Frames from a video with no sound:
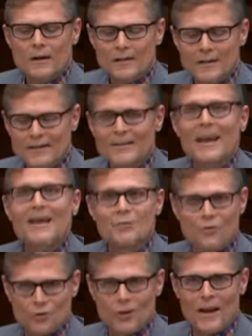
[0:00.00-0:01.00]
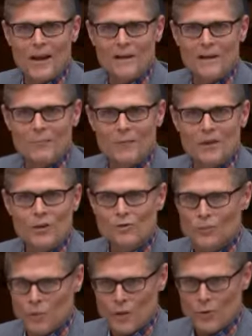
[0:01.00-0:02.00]
The same strain can be
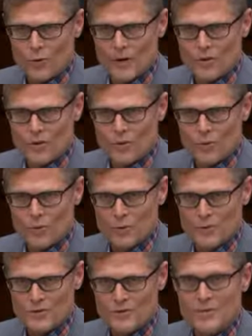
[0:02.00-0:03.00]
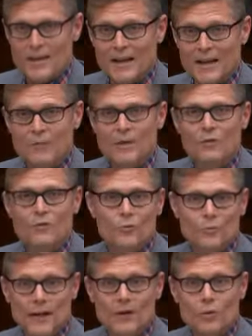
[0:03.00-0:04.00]
used for recreational purposes that can be used
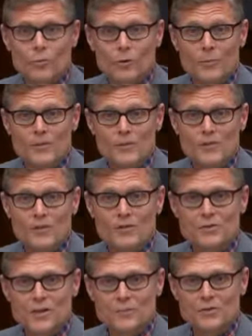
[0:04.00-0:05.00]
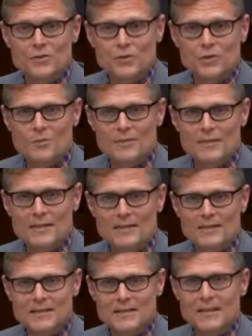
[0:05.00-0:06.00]
for medical purposes under some
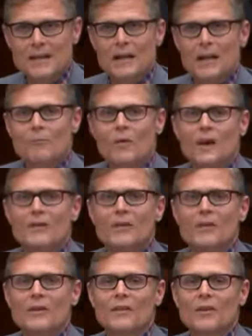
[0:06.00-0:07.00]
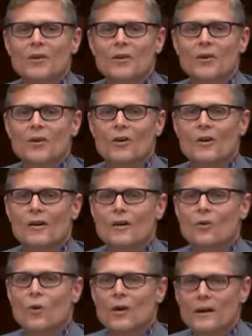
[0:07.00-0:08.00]
circumstances, but I think that there are
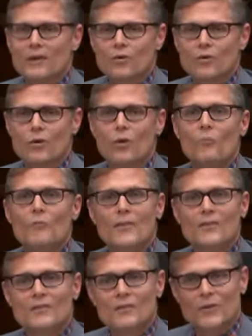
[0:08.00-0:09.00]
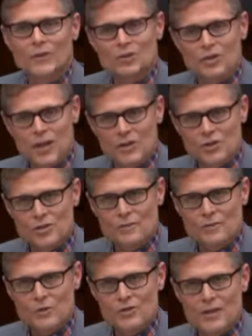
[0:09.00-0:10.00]
quality control methods of ingestion,
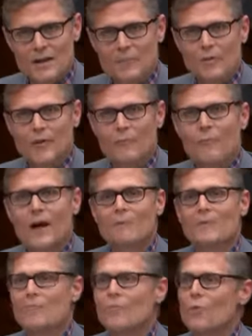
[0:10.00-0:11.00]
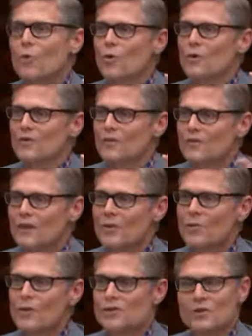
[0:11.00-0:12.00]
for example, that might be more
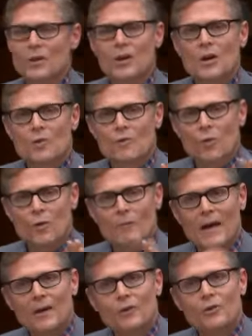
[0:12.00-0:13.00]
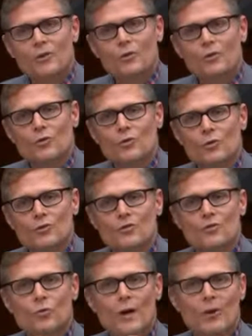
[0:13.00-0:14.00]
distinguished for medical use
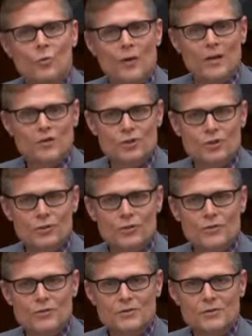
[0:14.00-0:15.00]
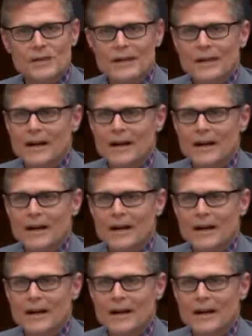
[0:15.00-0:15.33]
versus recreational use.